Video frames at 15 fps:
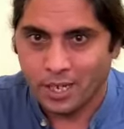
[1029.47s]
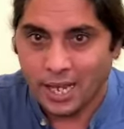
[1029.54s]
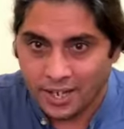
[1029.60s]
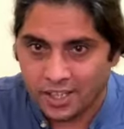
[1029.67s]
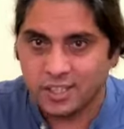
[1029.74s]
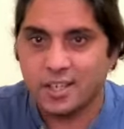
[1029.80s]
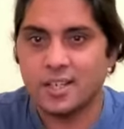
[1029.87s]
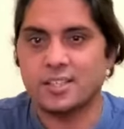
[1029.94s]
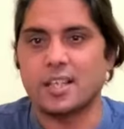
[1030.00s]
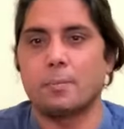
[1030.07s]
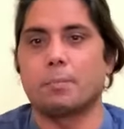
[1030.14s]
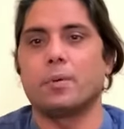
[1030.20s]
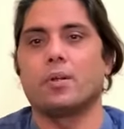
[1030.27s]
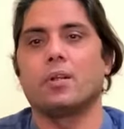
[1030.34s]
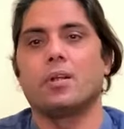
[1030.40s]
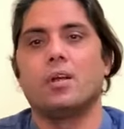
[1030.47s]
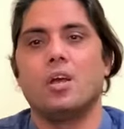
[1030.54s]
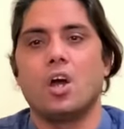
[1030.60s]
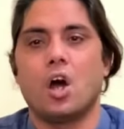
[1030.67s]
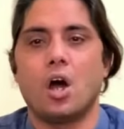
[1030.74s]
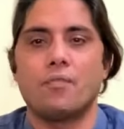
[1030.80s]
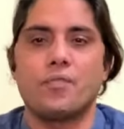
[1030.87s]
Another
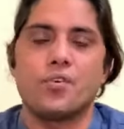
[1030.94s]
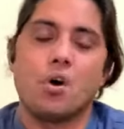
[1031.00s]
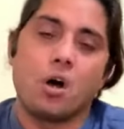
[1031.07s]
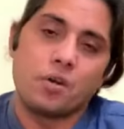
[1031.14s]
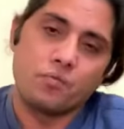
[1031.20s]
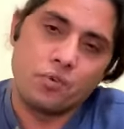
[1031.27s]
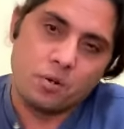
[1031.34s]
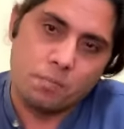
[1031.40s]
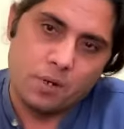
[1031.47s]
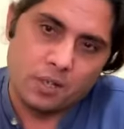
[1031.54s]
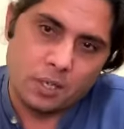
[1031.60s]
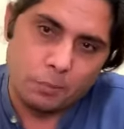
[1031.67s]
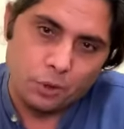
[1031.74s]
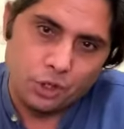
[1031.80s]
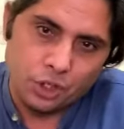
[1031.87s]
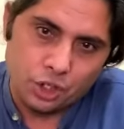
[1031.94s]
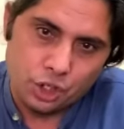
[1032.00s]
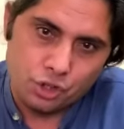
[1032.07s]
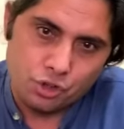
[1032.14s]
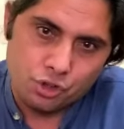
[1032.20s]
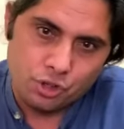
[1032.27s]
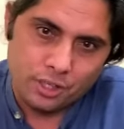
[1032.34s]
example of non-verbal
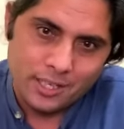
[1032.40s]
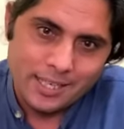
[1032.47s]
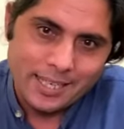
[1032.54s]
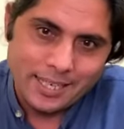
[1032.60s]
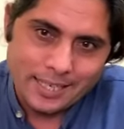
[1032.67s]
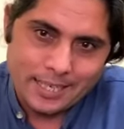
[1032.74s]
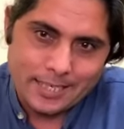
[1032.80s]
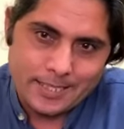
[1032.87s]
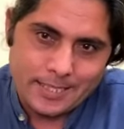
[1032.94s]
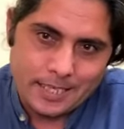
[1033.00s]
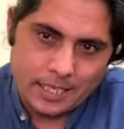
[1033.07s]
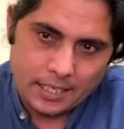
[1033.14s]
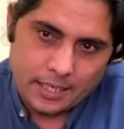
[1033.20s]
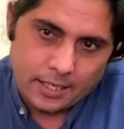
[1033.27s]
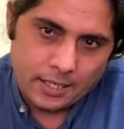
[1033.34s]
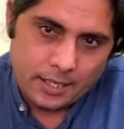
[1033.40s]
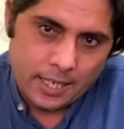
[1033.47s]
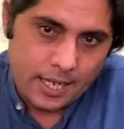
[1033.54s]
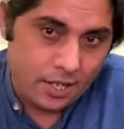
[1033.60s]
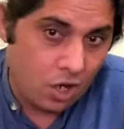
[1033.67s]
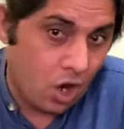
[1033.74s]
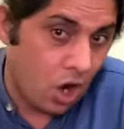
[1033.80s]
communication is in
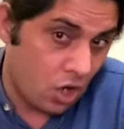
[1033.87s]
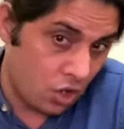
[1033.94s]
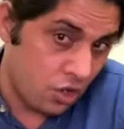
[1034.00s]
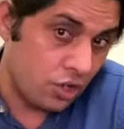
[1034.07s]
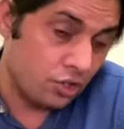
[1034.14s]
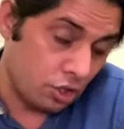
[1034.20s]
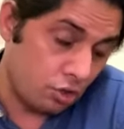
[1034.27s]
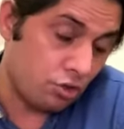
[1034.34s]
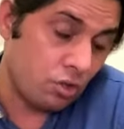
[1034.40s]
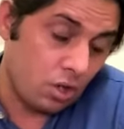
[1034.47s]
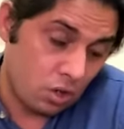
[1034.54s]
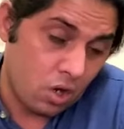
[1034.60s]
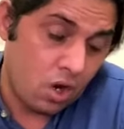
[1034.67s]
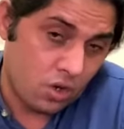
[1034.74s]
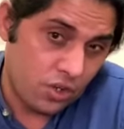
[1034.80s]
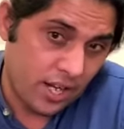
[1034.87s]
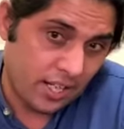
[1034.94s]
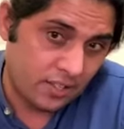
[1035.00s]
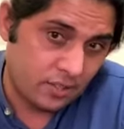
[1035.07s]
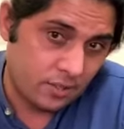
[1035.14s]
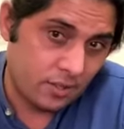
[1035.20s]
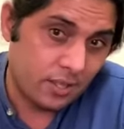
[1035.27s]
an organizational
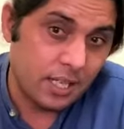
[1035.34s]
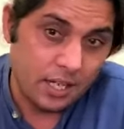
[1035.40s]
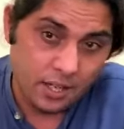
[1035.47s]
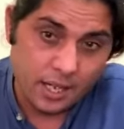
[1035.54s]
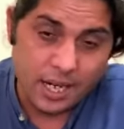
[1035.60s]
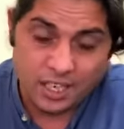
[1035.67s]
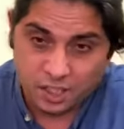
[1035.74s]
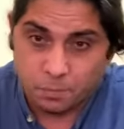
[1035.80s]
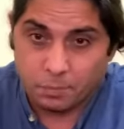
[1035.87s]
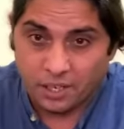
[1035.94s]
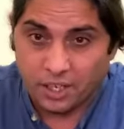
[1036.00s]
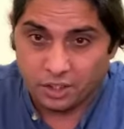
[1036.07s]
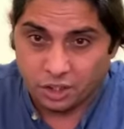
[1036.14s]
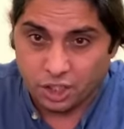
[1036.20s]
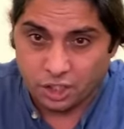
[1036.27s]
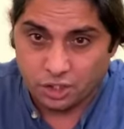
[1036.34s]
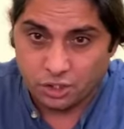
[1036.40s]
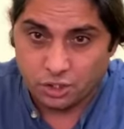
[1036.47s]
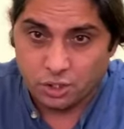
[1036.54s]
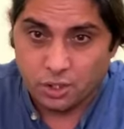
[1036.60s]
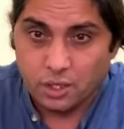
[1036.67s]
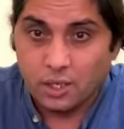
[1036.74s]
context can explain
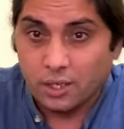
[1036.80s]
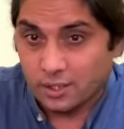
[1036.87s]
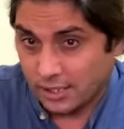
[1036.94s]
this,